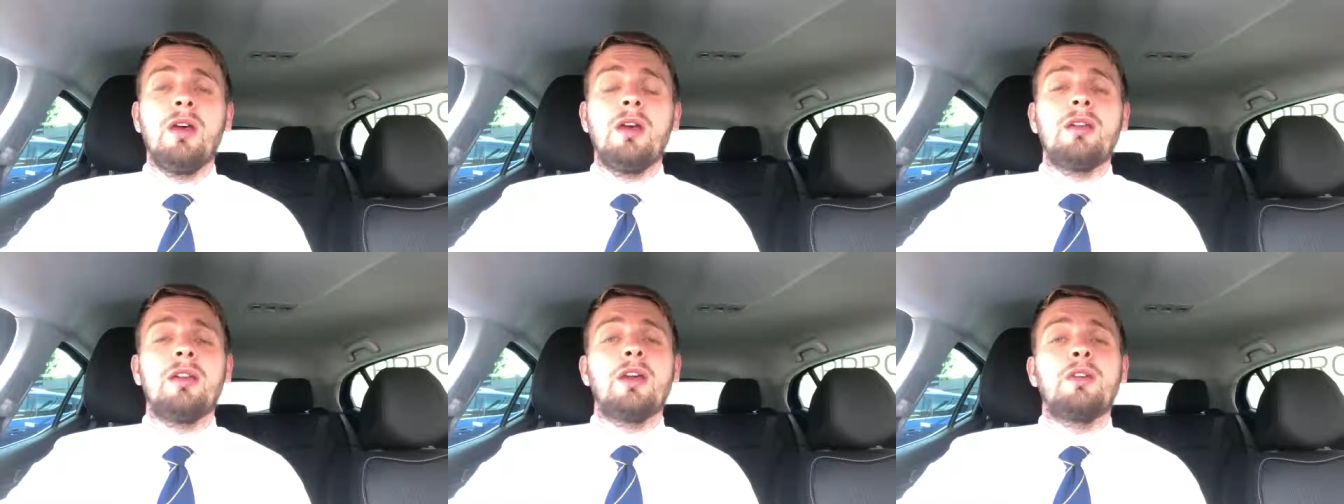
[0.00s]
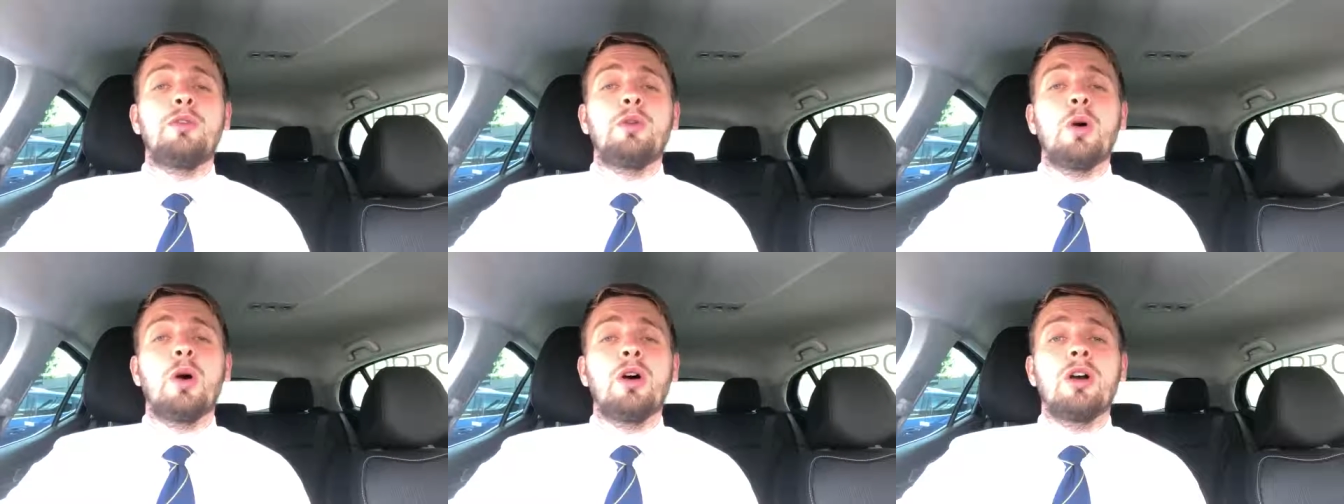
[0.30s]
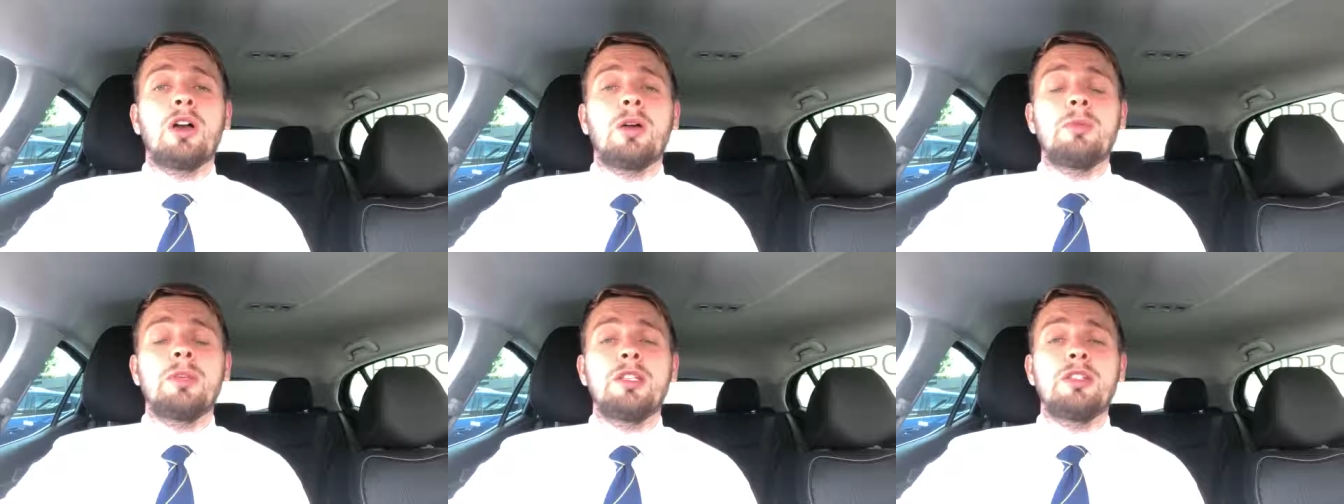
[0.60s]
Now, if you are
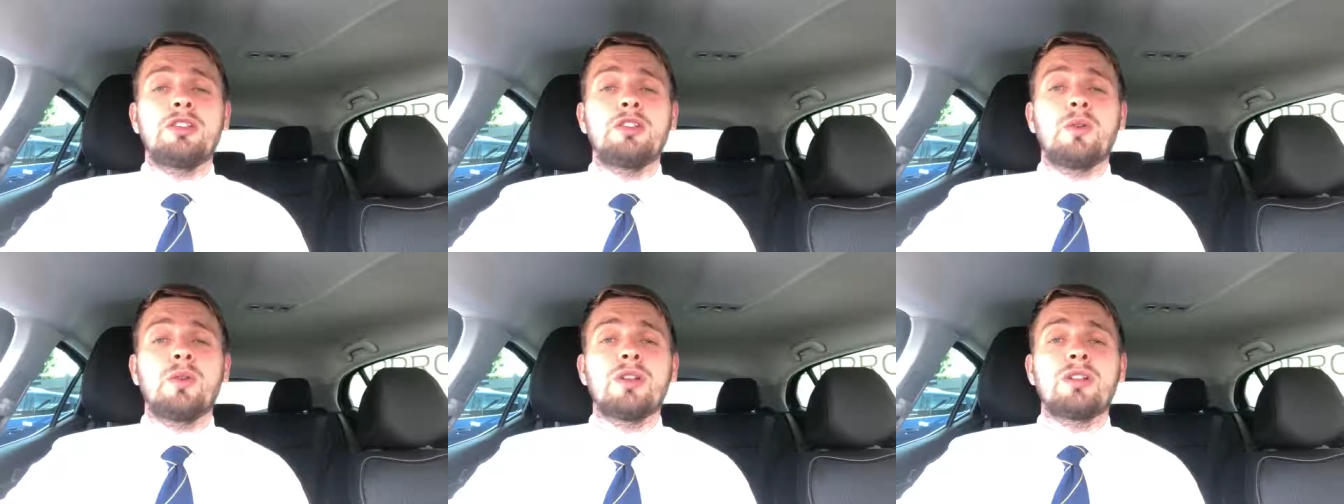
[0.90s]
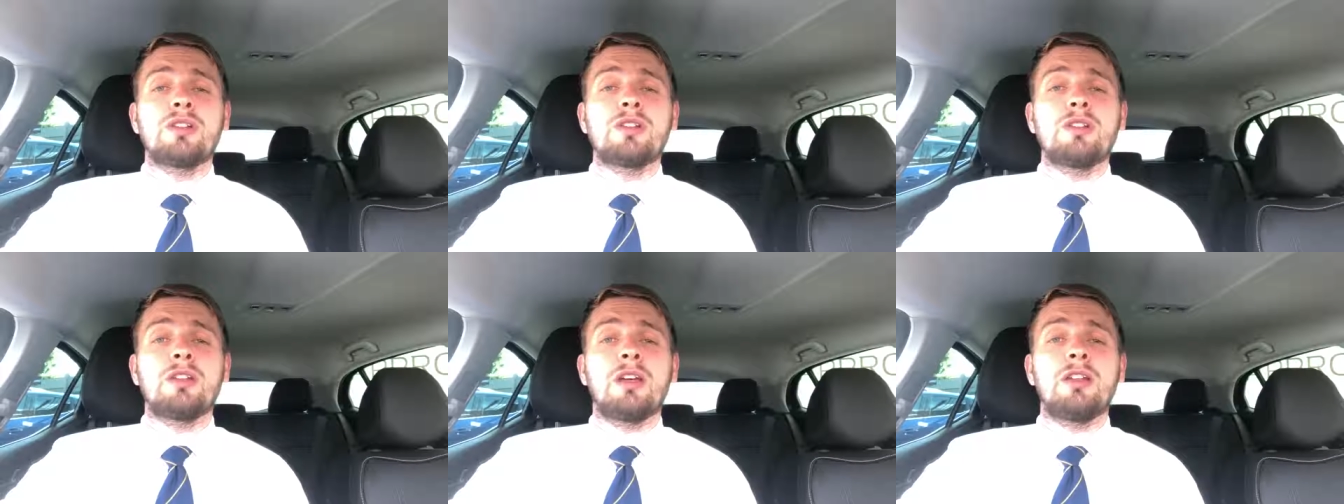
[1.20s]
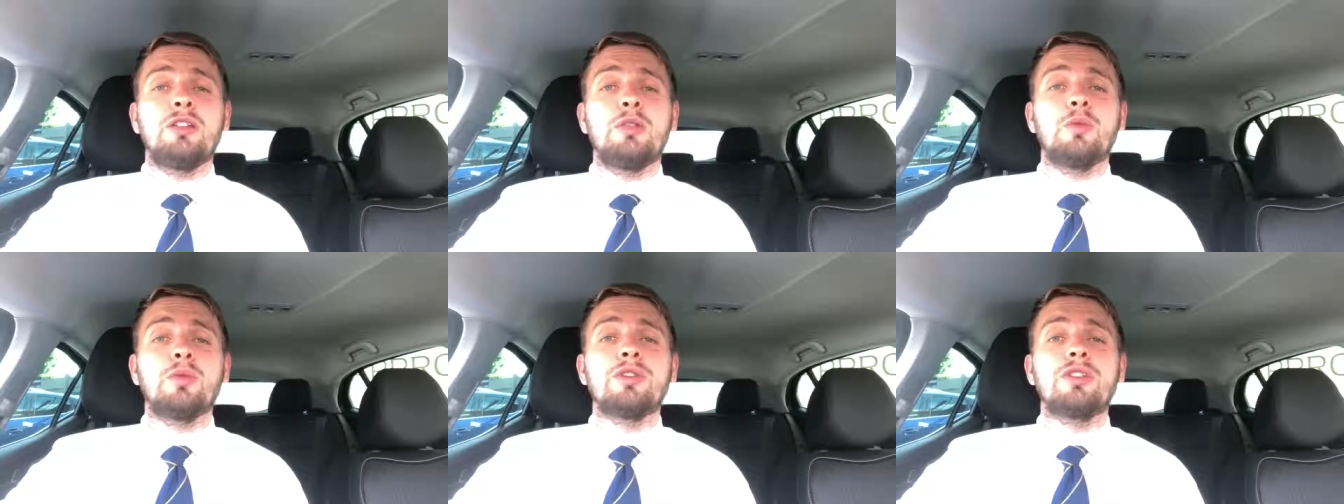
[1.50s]
coming into us
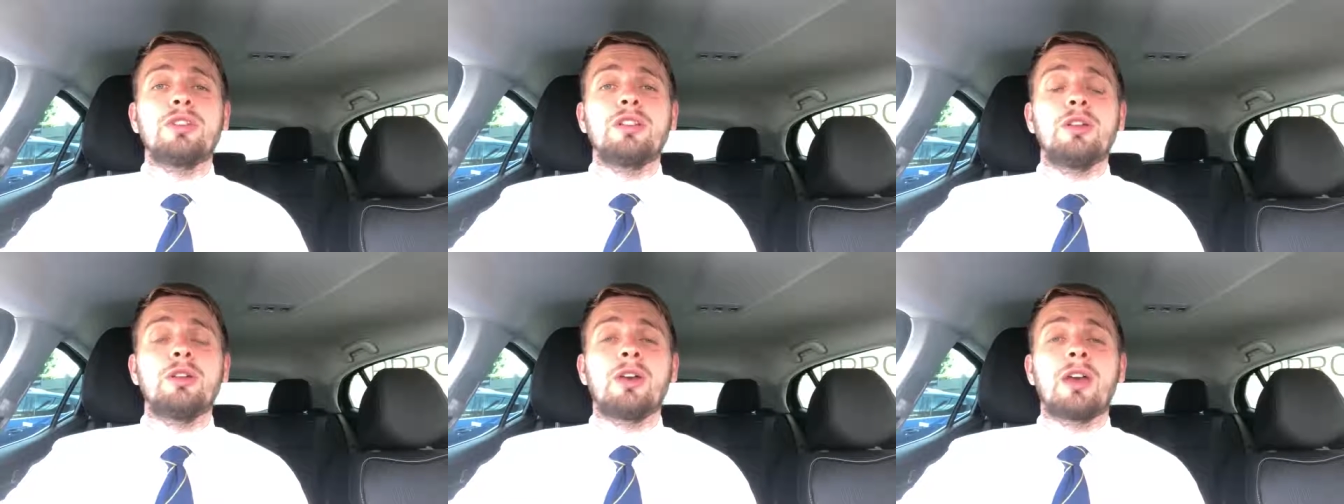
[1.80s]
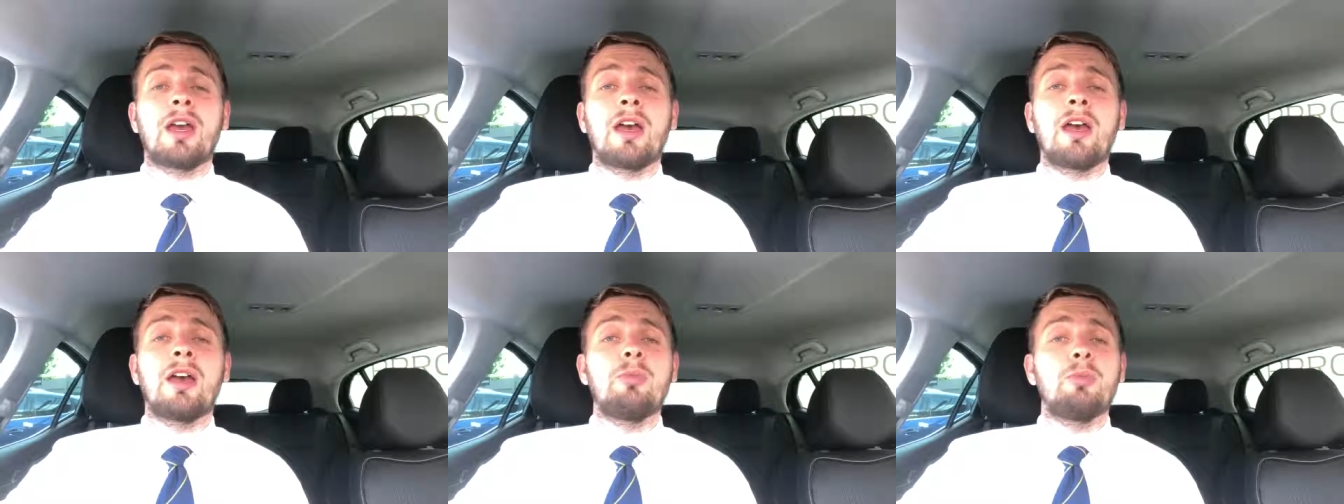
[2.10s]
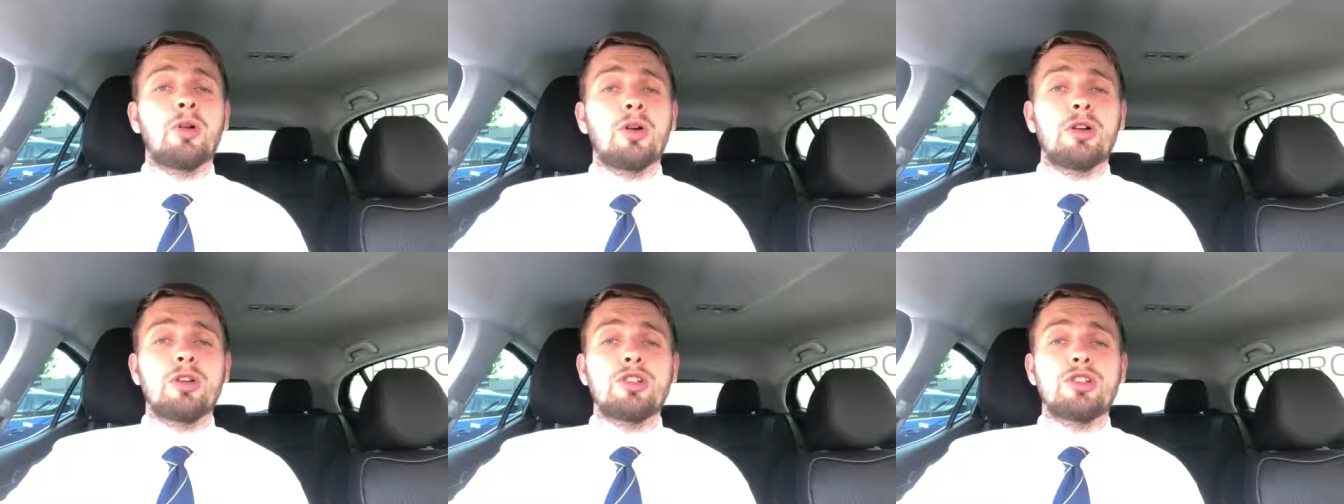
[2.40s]
and you want to look at a
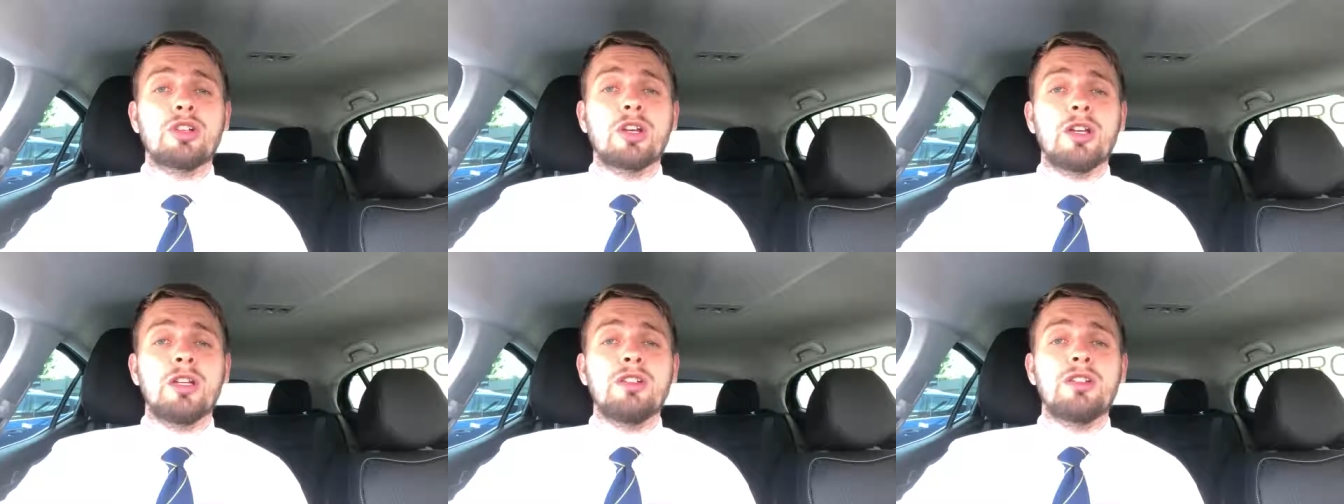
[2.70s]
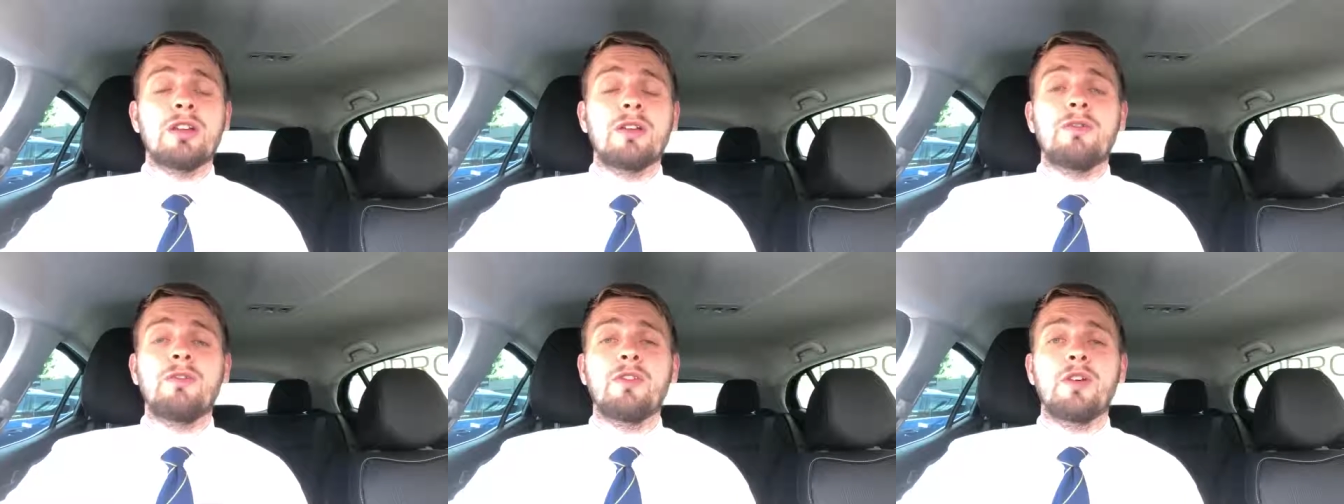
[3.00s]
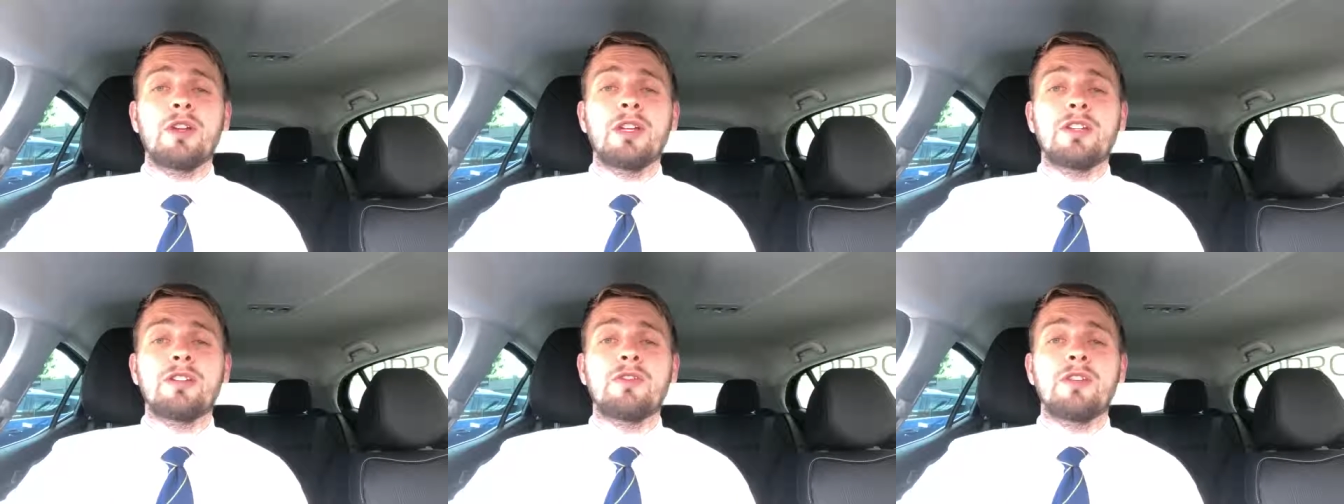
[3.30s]
part exchange and
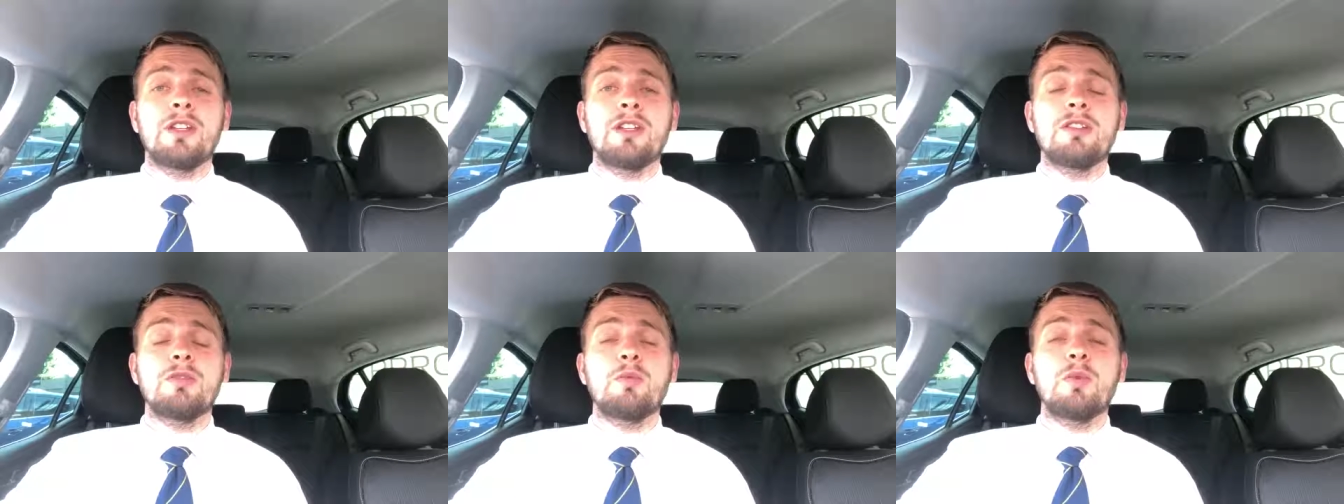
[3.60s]
finance figures,